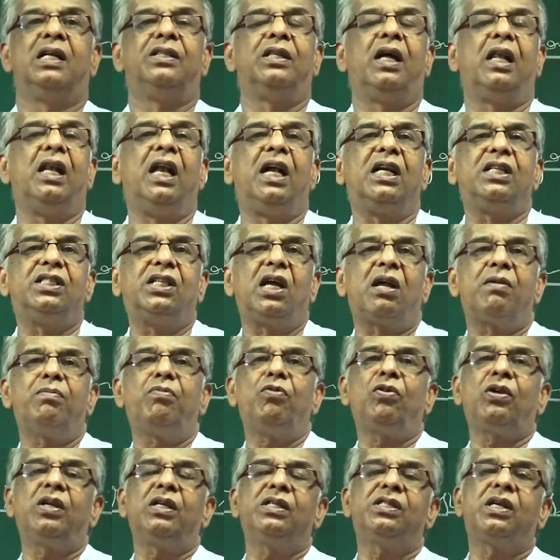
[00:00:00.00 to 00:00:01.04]
The ledger
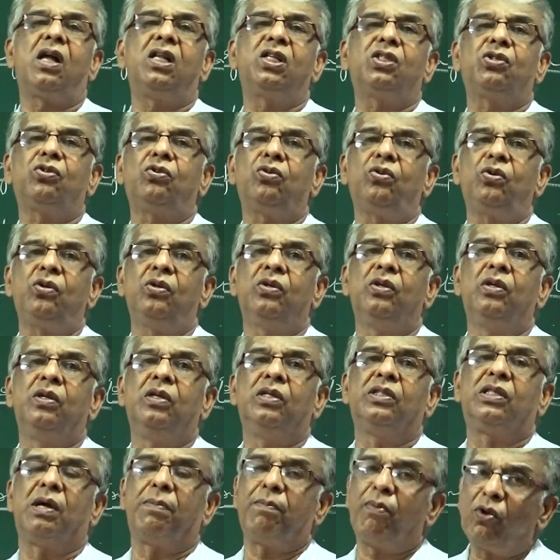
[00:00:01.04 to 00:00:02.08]
book is also
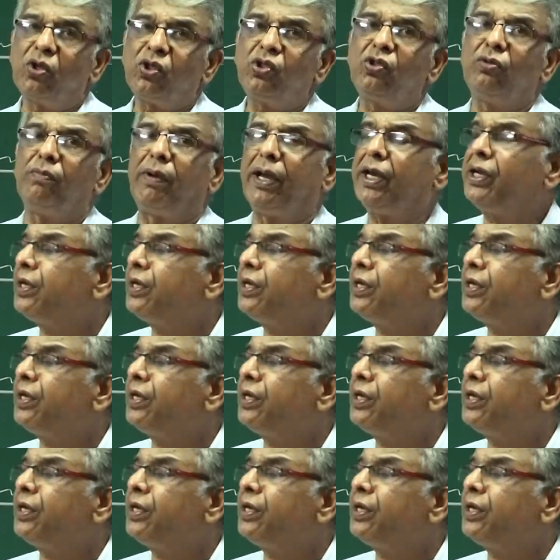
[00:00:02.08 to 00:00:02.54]
supposed to be